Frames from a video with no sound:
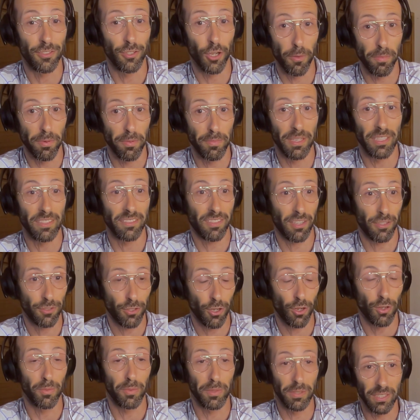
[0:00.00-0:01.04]
dopamine,
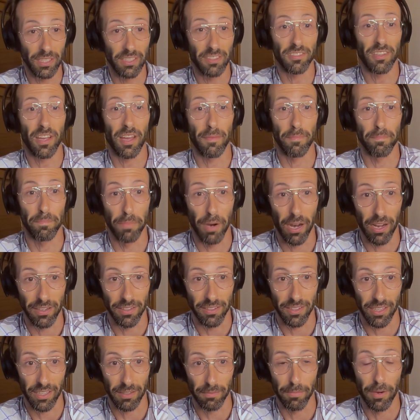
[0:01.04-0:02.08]
serotonin release, and
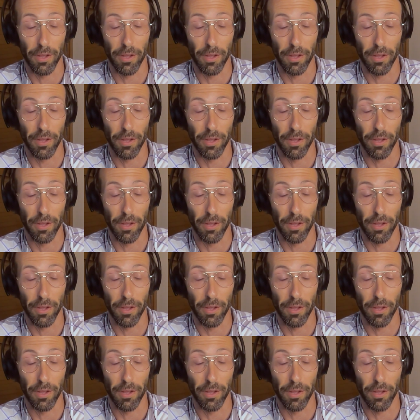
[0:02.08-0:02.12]
bonding,